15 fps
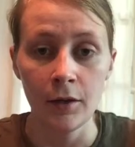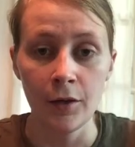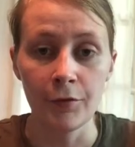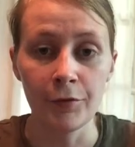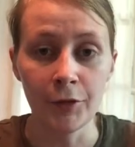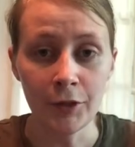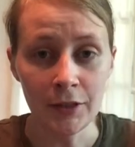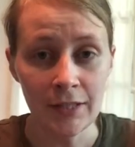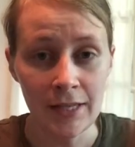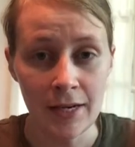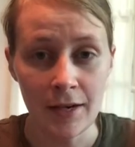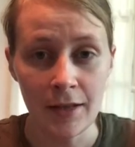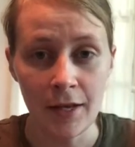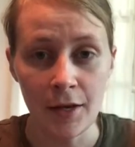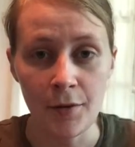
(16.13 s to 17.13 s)
The first
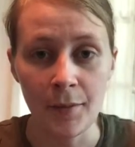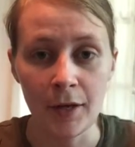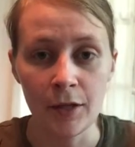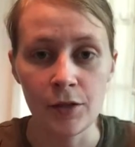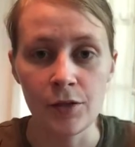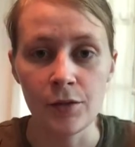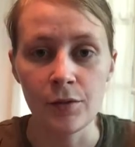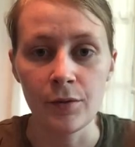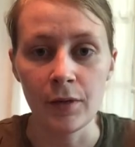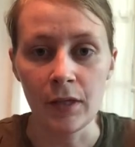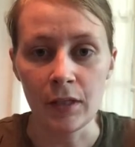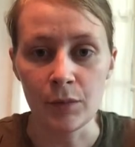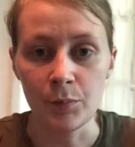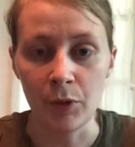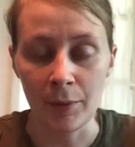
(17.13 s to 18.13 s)
thing that you want to do
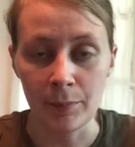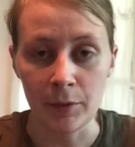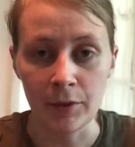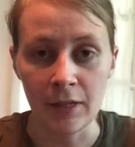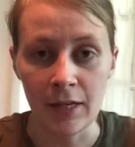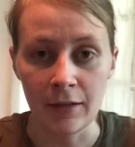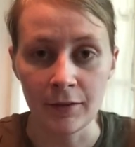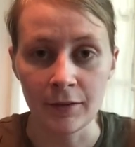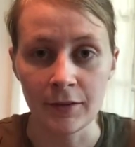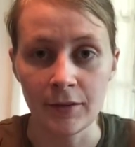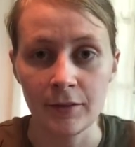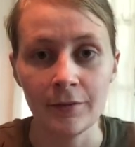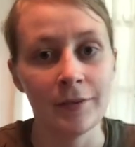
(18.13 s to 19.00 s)
is prep your nails.